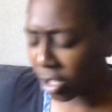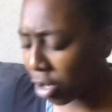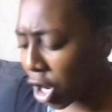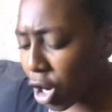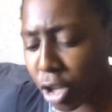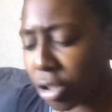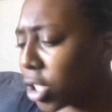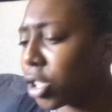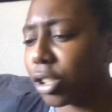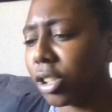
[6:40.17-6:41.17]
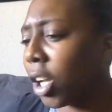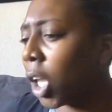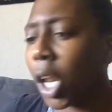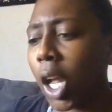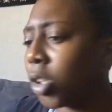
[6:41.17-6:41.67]
Dun, dun, dun, dun,
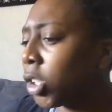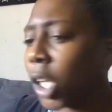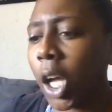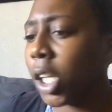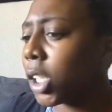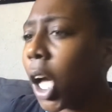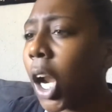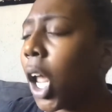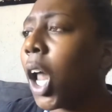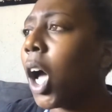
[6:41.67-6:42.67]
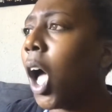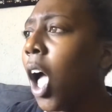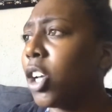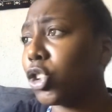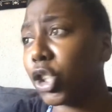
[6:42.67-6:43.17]
dun, dun, dun, dun,
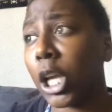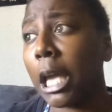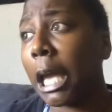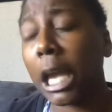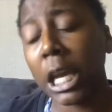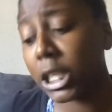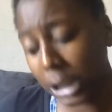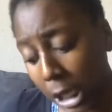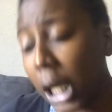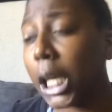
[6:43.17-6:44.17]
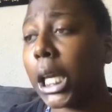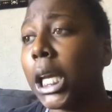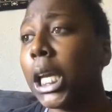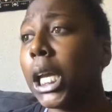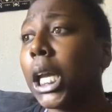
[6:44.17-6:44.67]
dun. Shake your hand, shake your
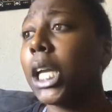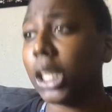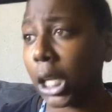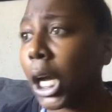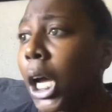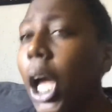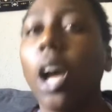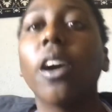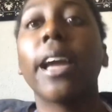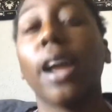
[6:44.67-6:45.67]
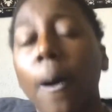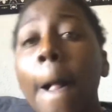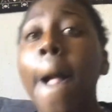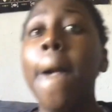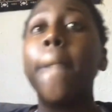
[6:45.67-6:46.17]
hand. Nah. Okay, y'all.
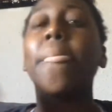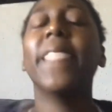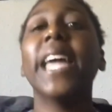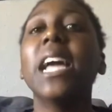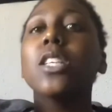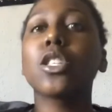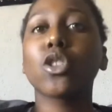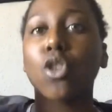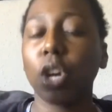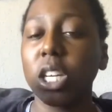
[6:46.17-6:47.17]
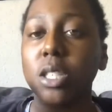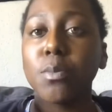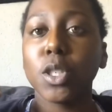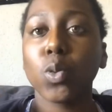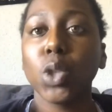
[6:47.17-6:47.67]
This
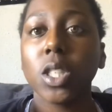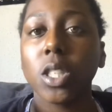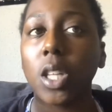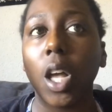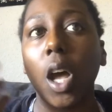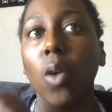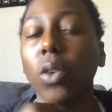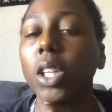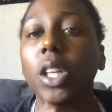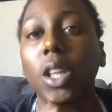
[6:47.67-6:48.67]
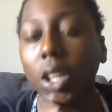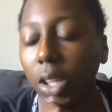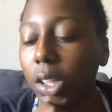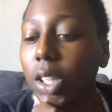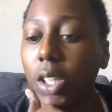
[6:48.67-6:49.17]
Christmas was a really
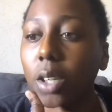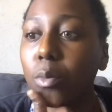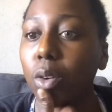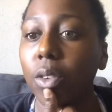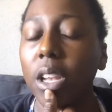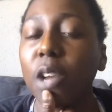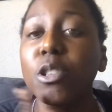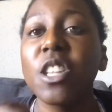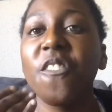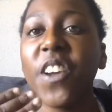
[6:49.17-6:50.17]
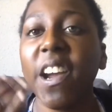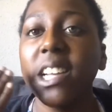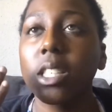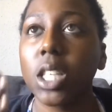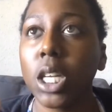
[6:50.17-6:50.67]
good good movie it was a
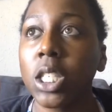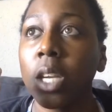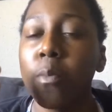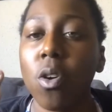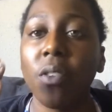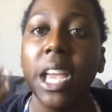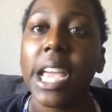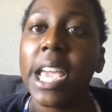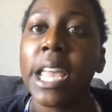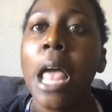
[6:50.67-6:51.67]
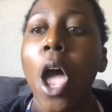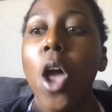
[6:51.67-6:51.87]
very touching movie and